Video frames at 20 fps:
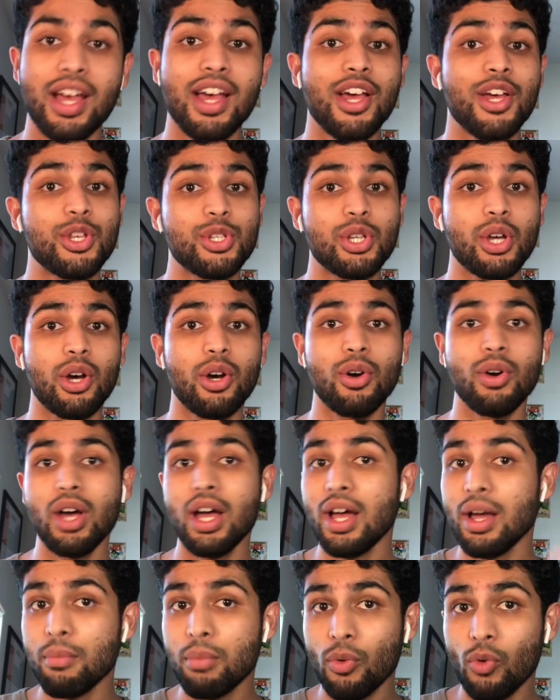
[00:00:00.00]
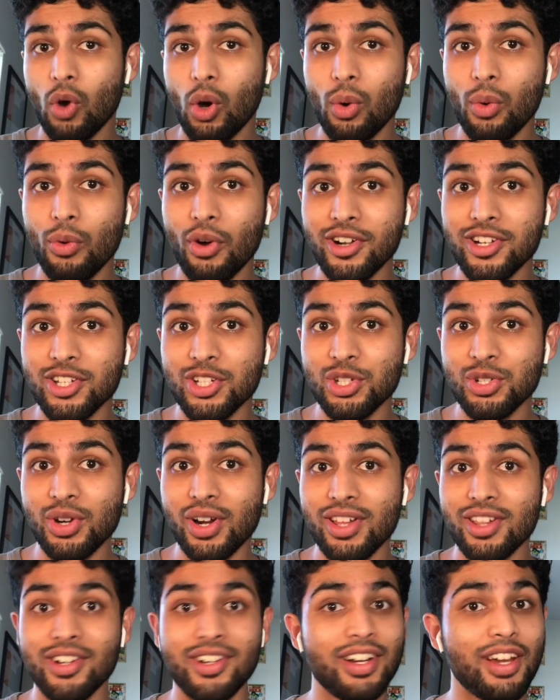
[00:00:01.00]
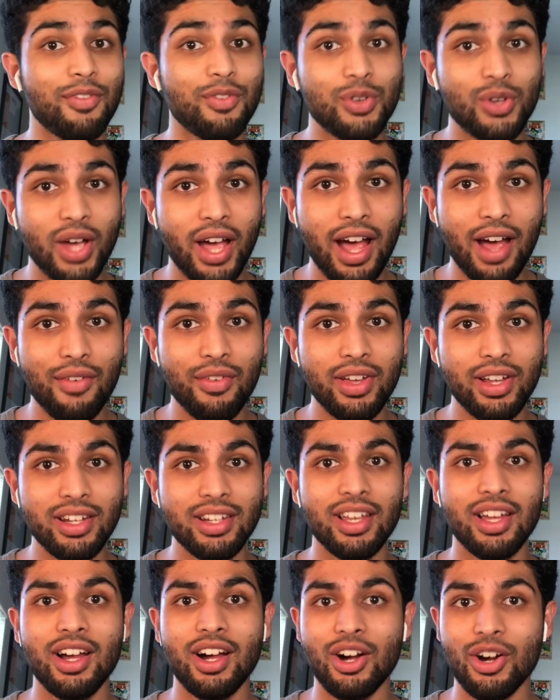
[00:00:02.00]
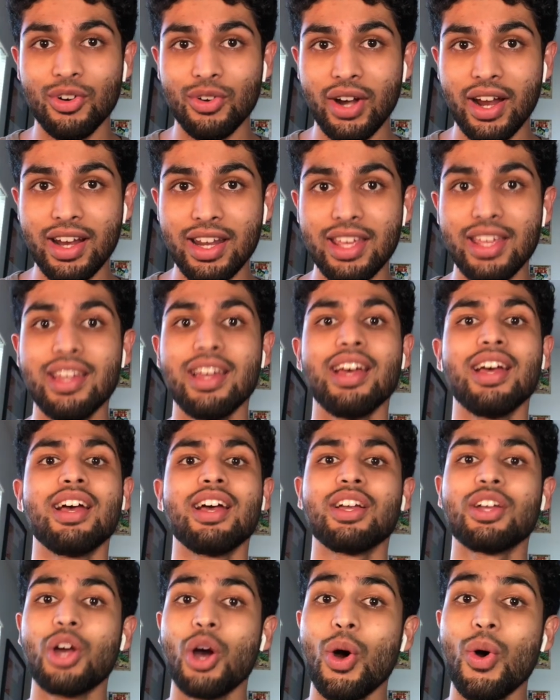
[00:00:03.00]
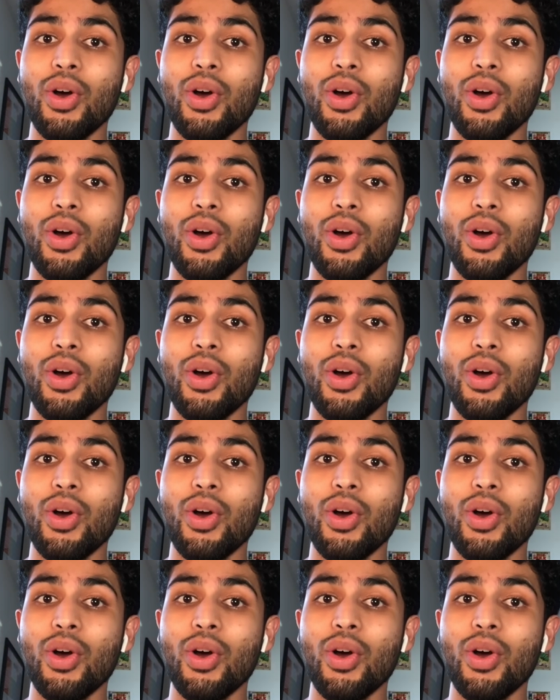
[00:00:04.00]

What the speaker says: So before we watch the trailer, if you haven't already, go